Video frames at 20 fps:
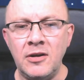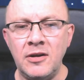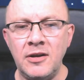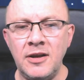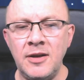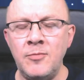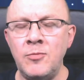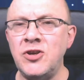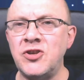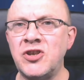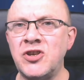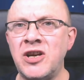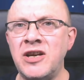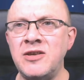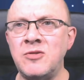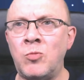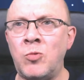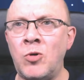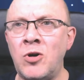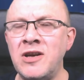In which
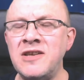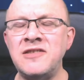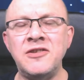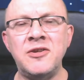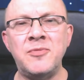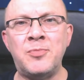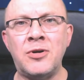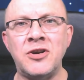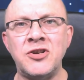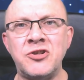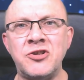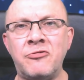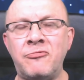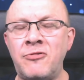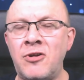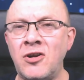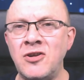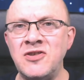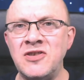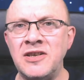case, why isn't the pressure
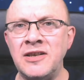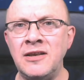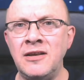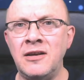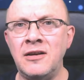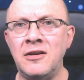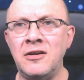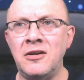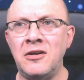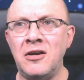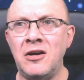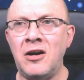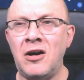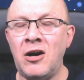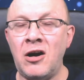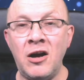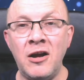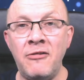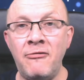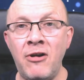rising
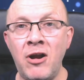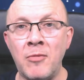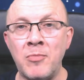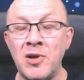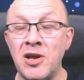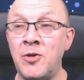higher up?